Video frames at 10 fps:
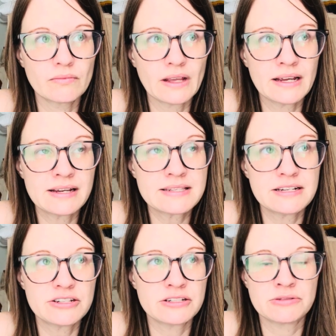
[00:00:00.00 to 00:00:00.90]
guess I
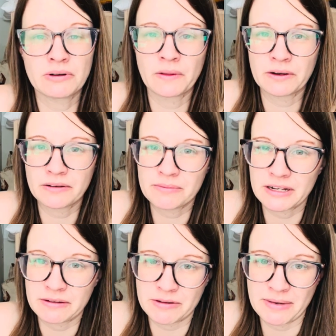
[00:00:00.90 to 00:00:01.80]
should do a little bit
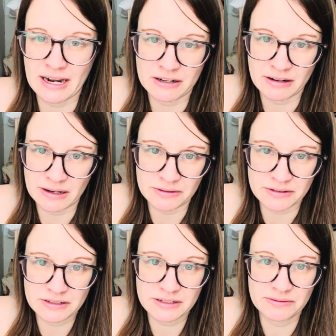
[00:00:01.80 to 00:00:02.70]
of a
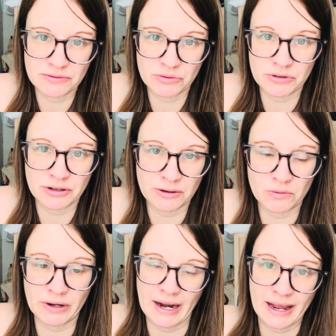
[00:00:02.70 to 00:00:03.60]
background for
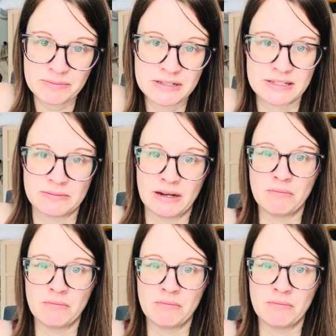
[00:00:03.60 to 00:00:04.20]
what happened to my